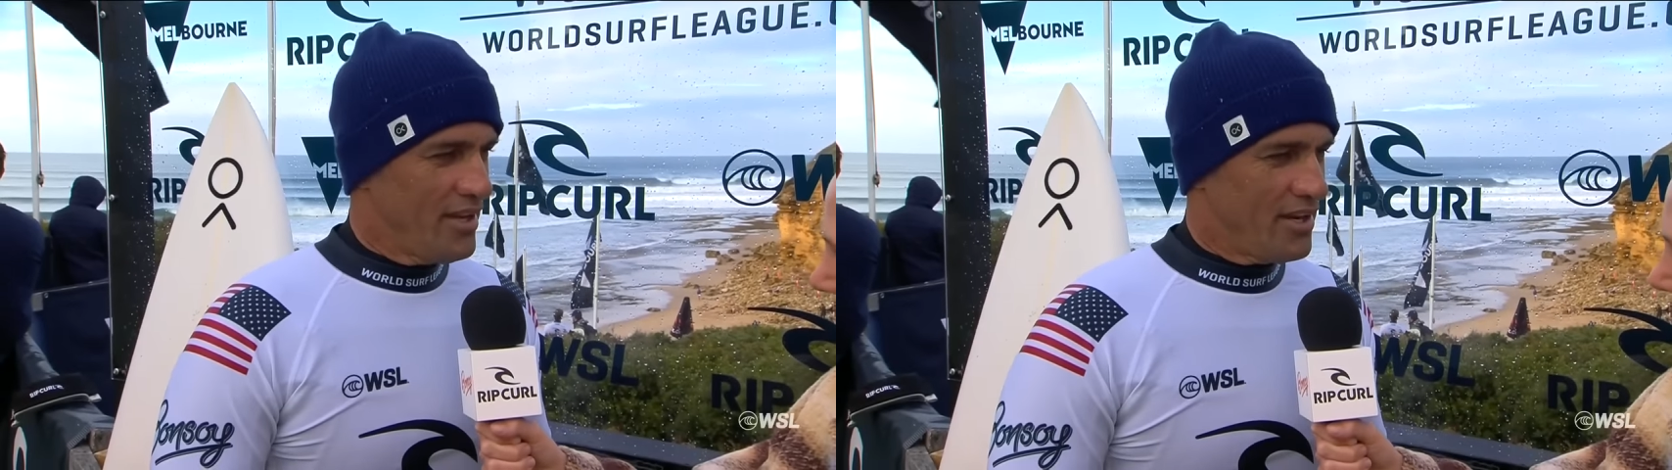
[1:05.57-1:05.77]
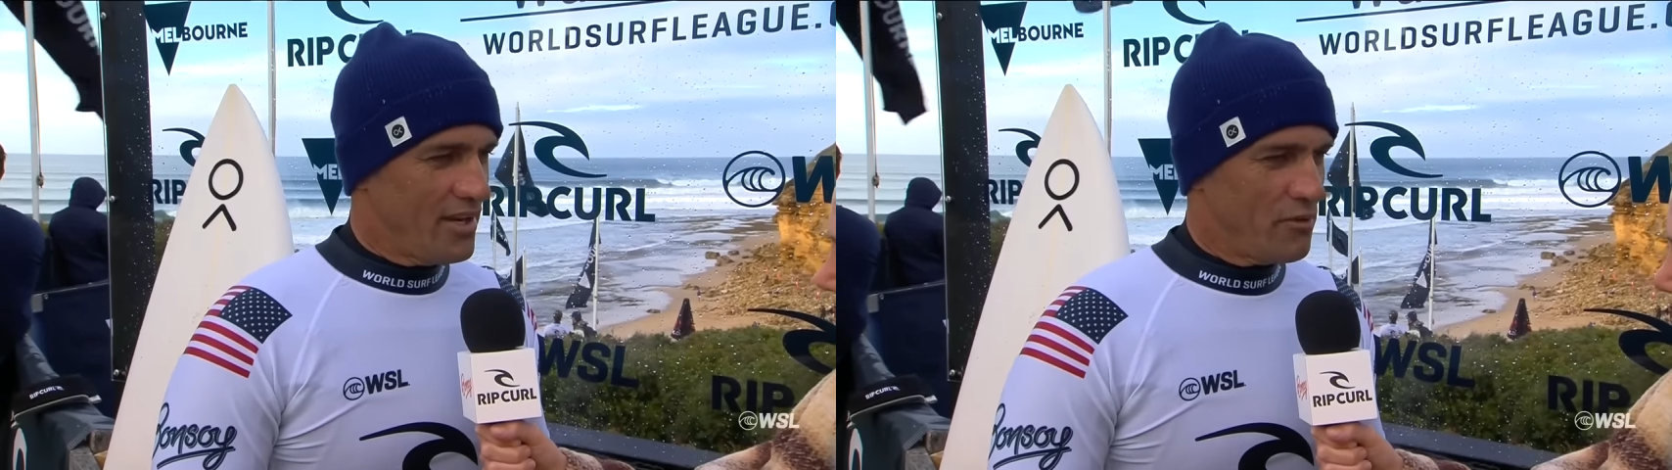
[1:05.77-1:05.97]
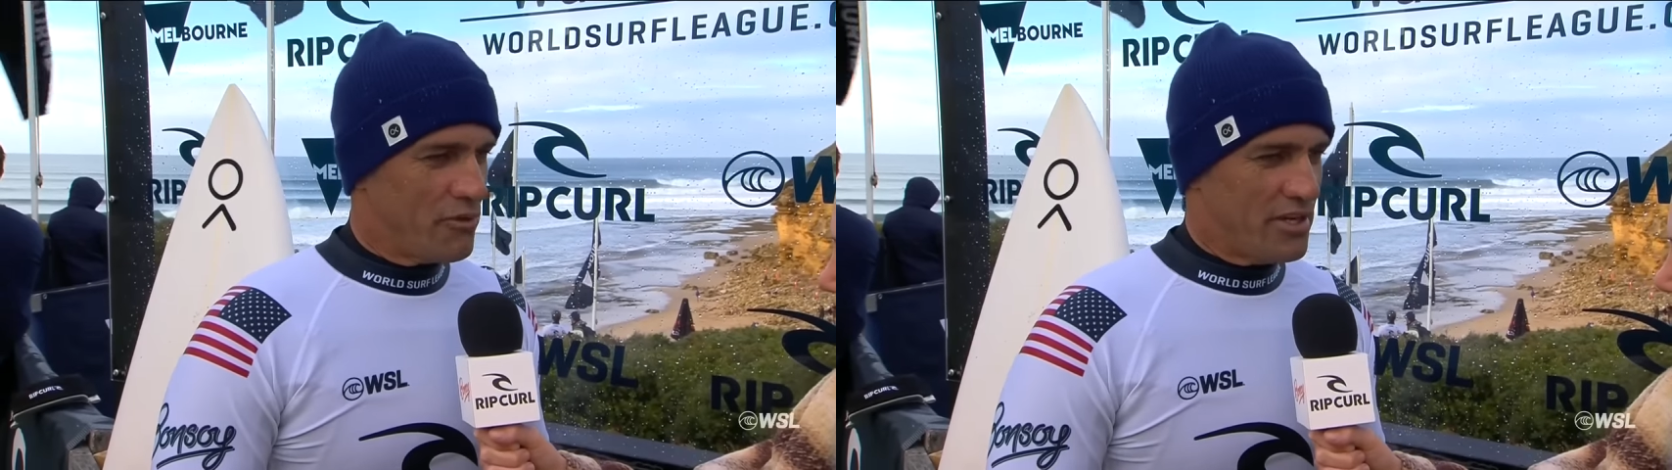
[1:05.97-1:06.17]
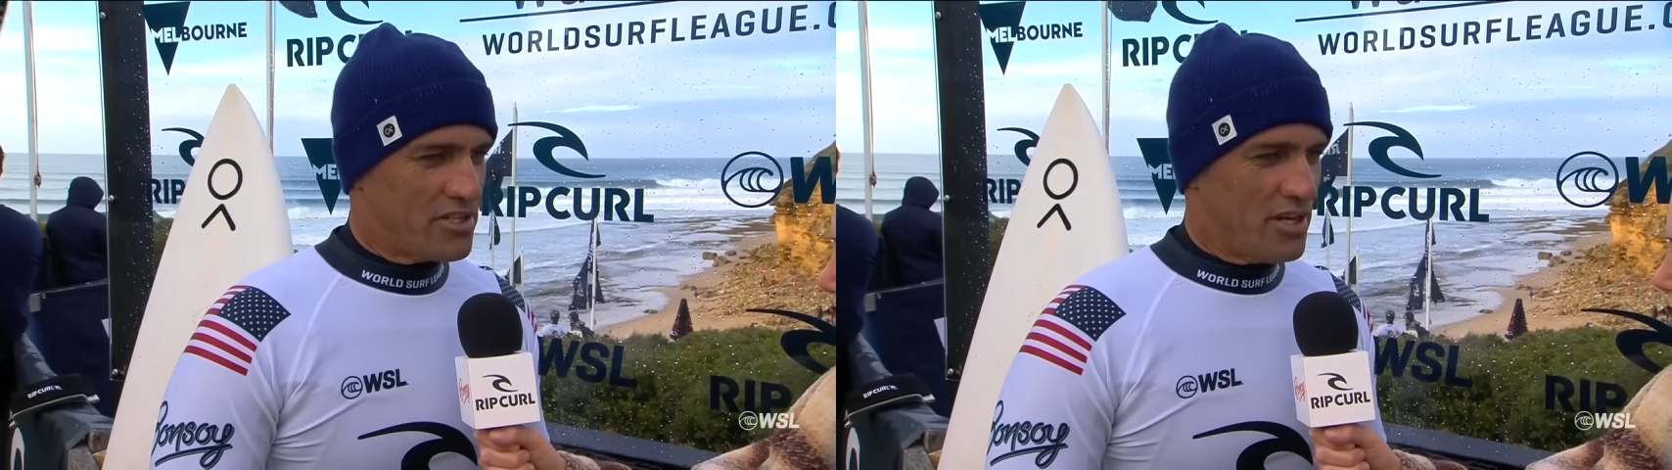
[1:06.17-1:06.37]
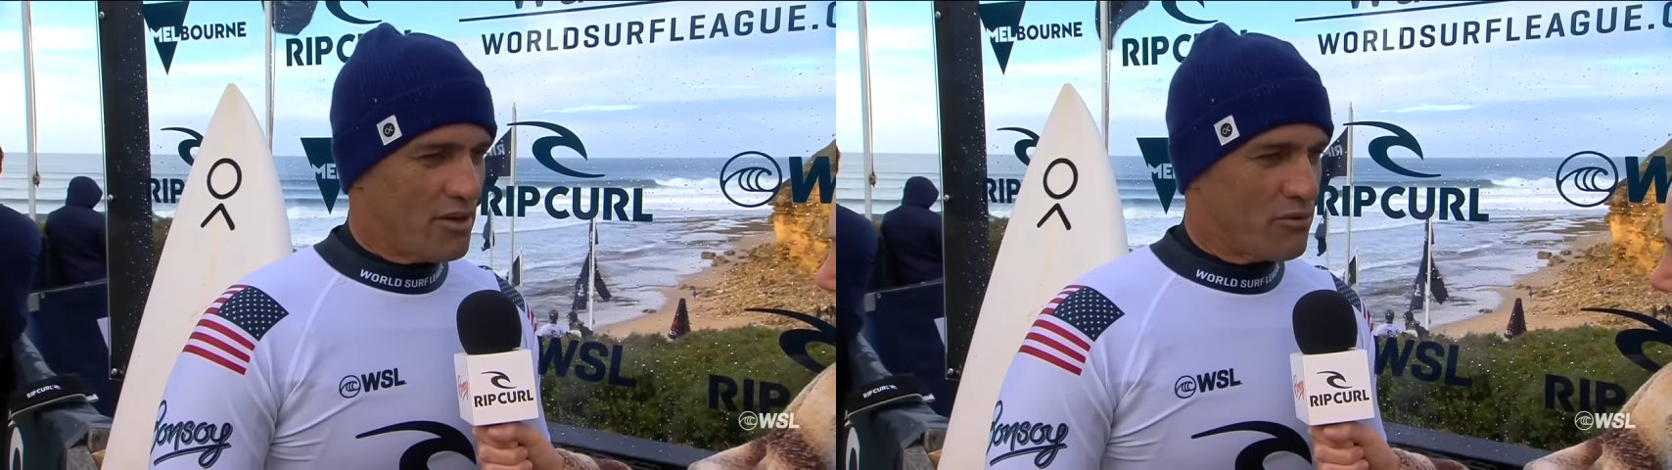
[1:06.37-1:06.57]
uh,
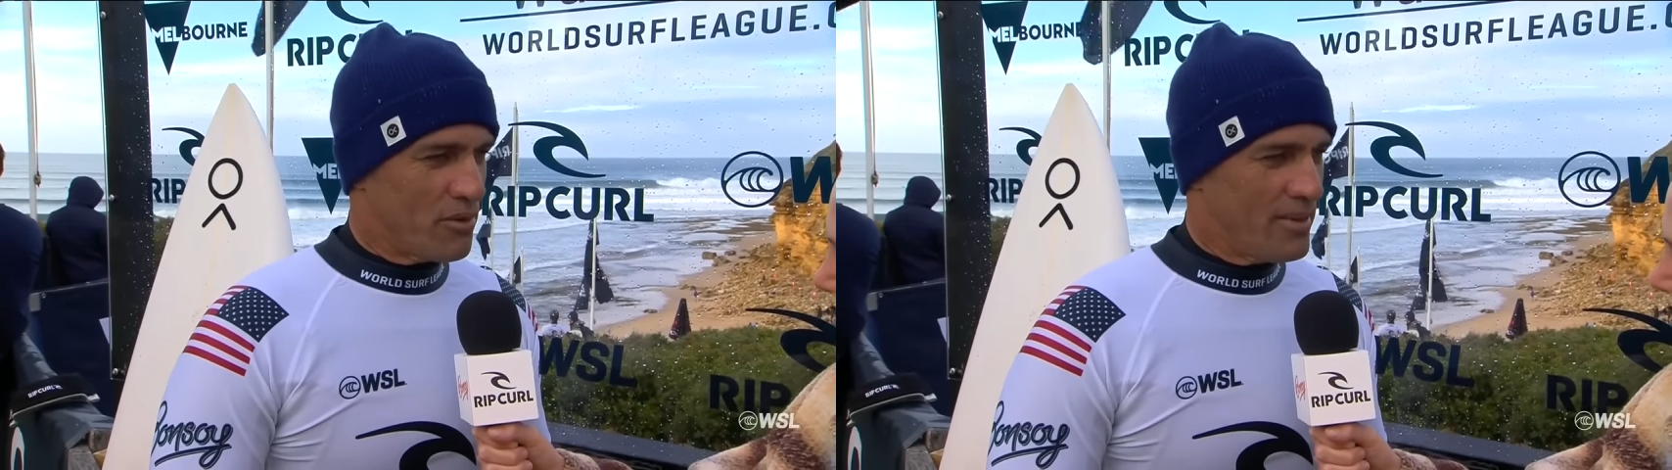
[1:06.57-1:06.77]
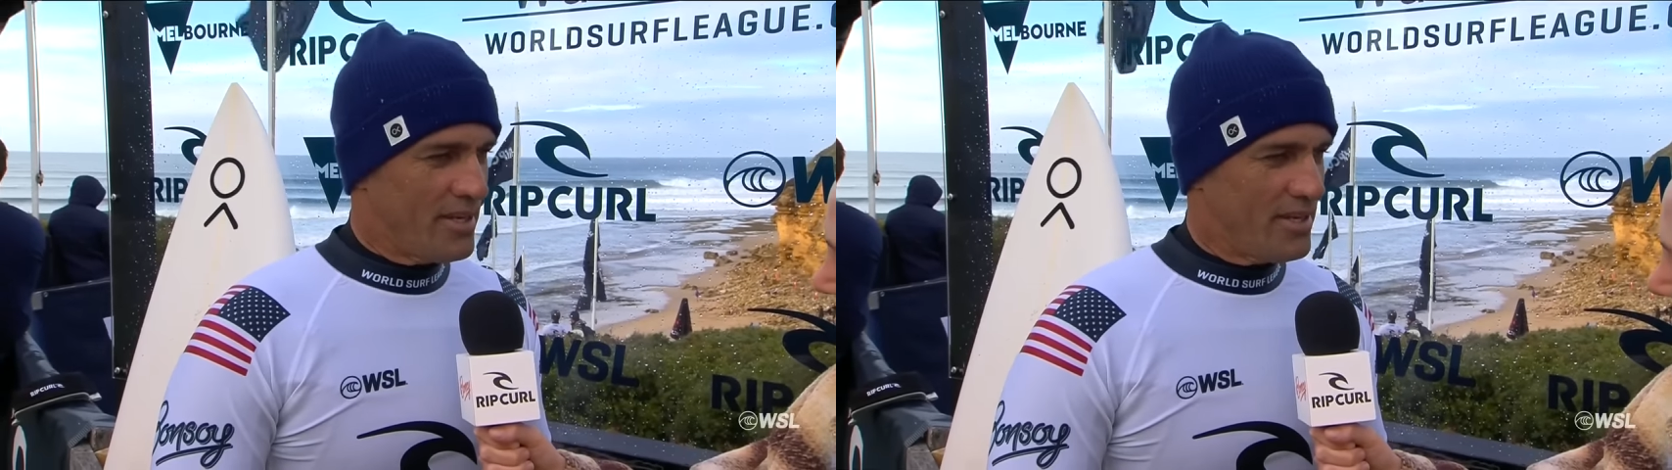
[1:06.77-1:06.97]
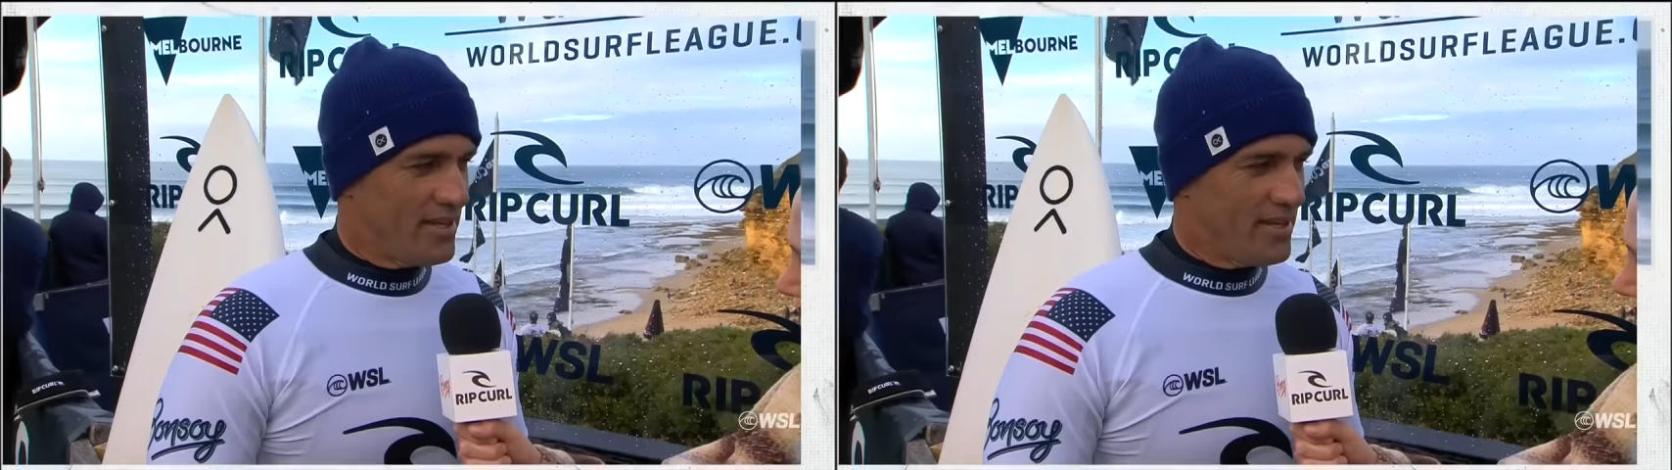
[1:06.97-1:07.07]
finished it off for me,